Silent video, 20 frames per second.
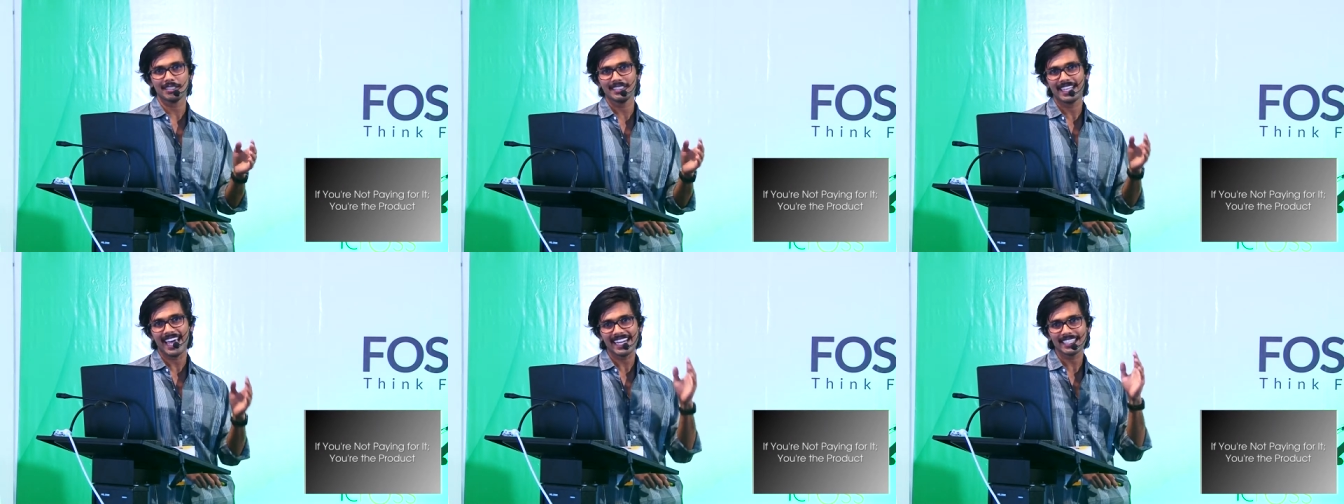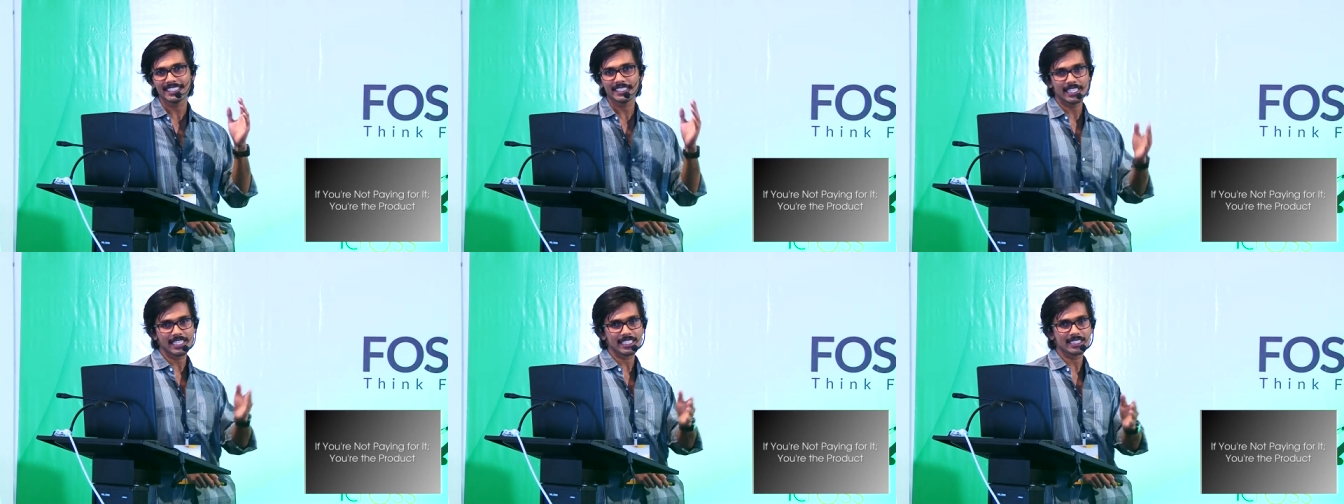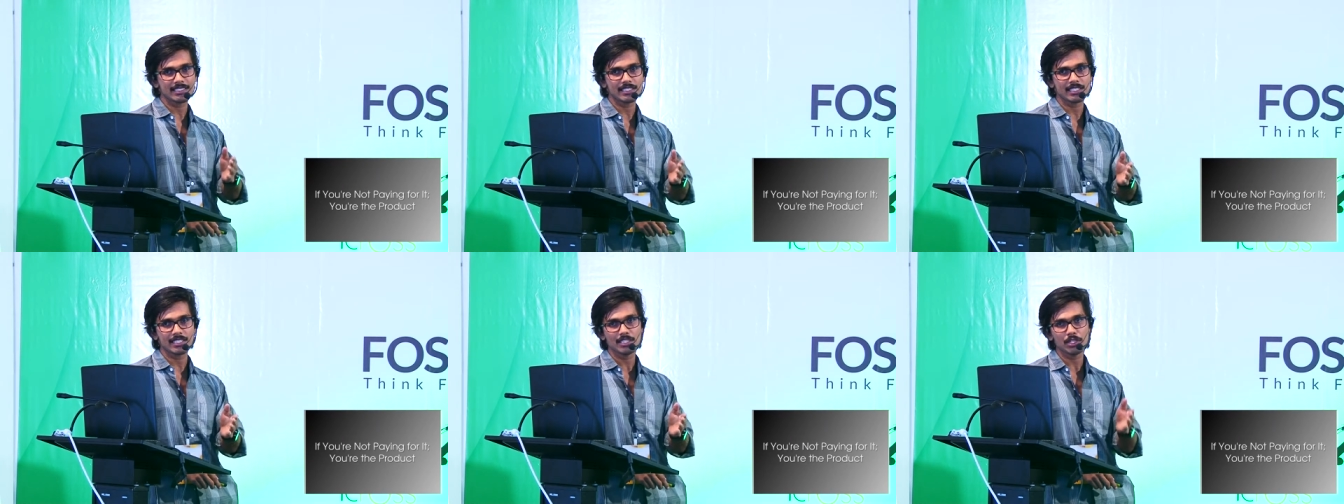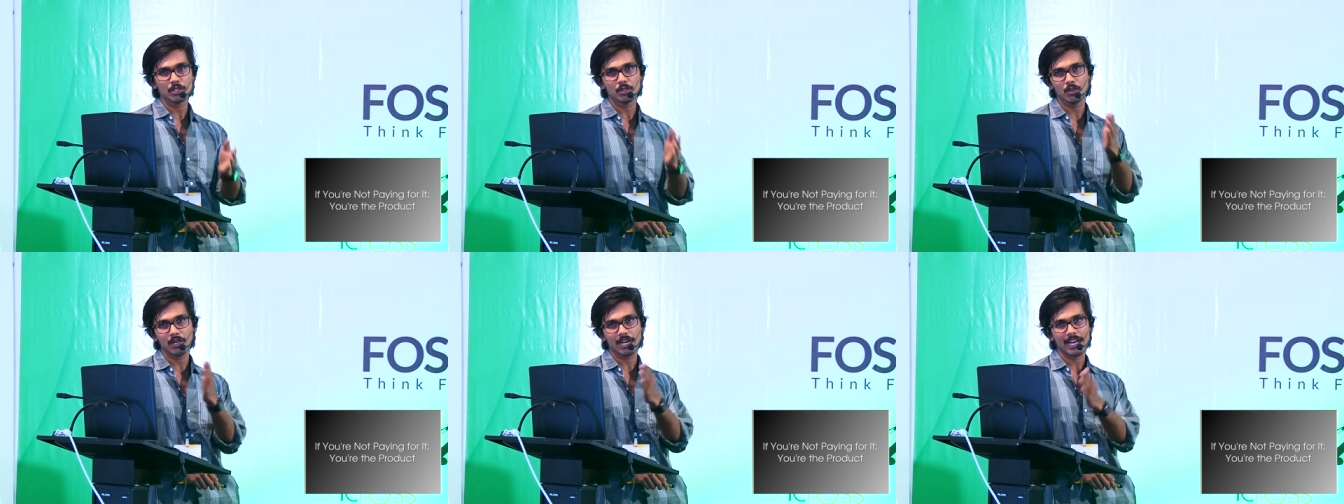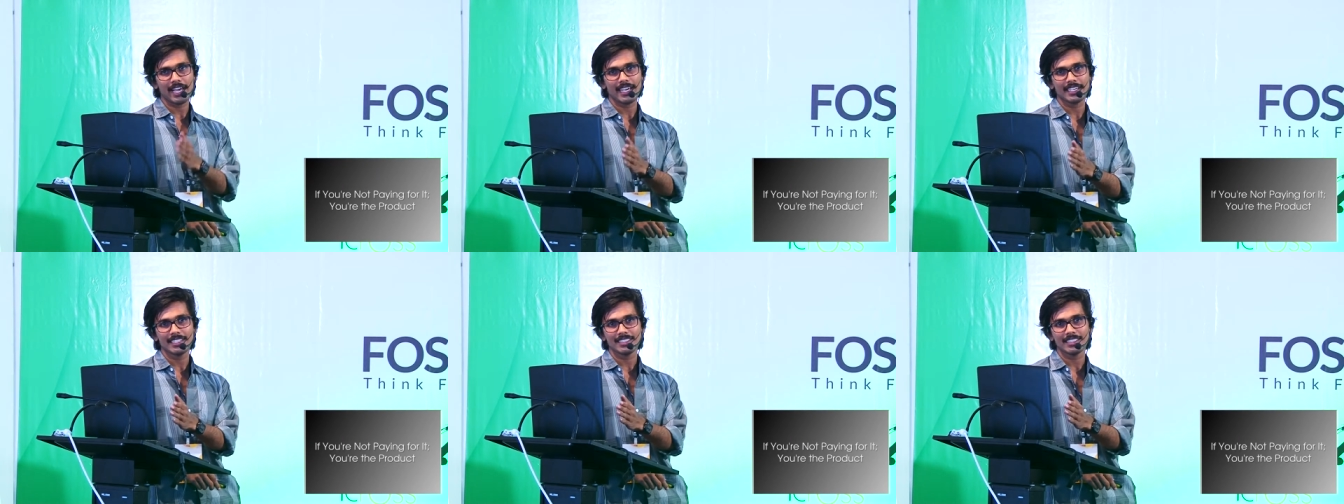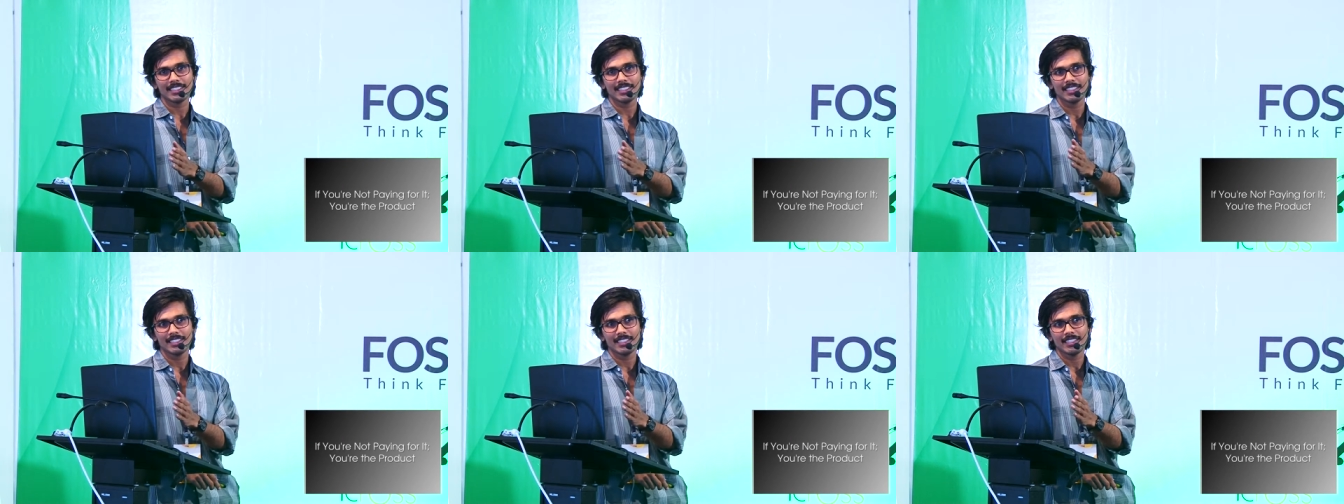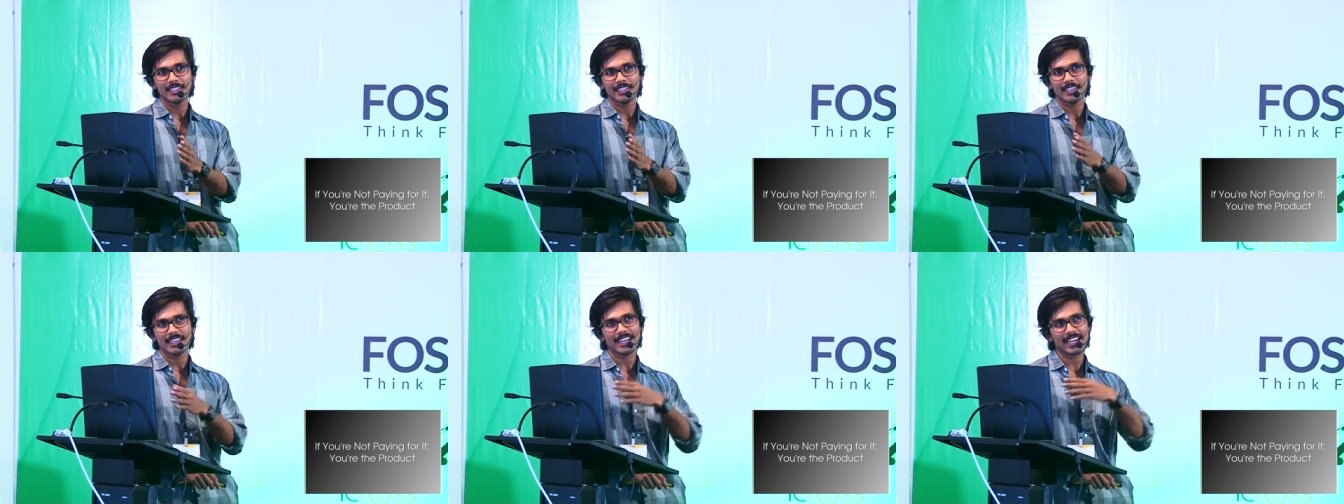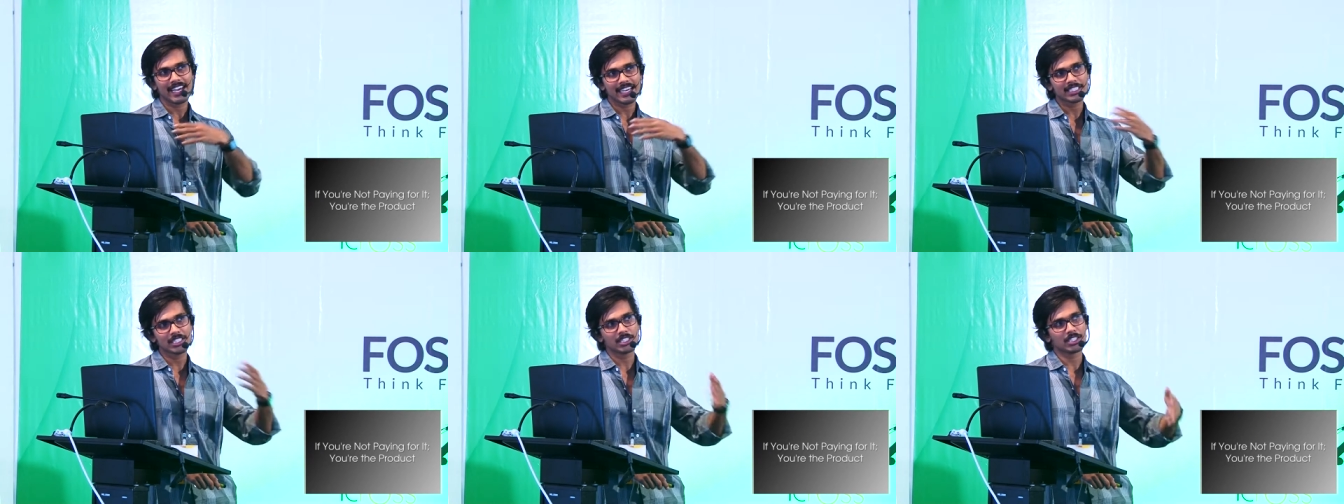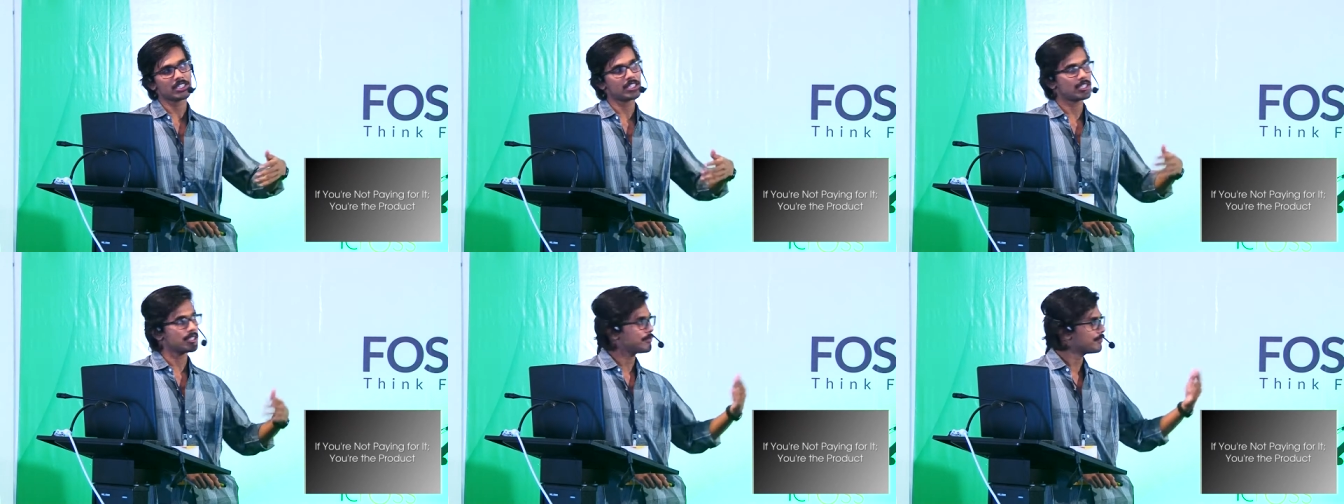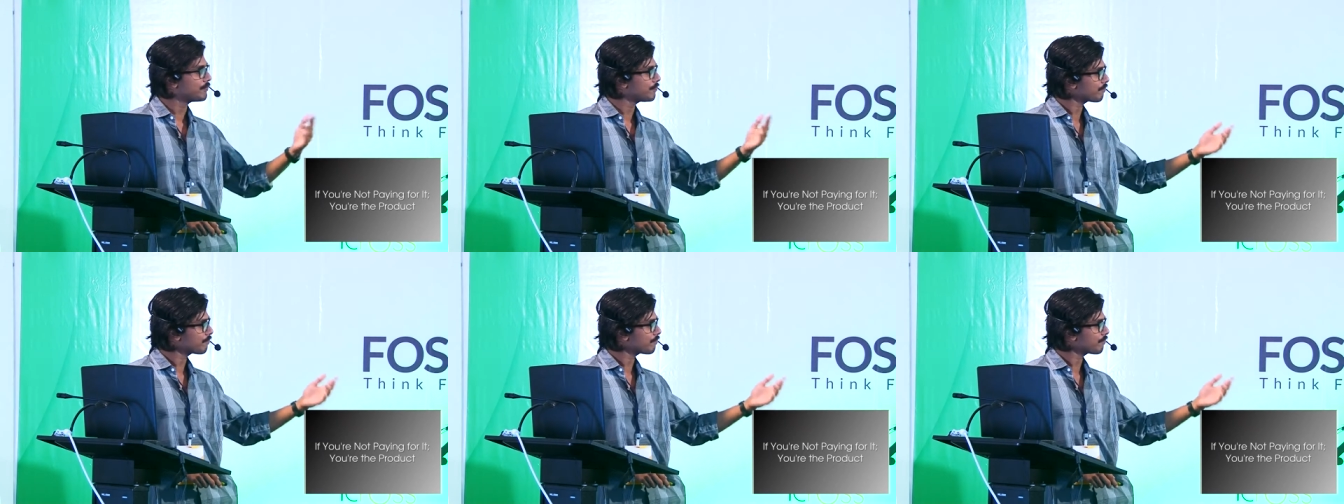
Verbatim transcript: that that thing you like and uh,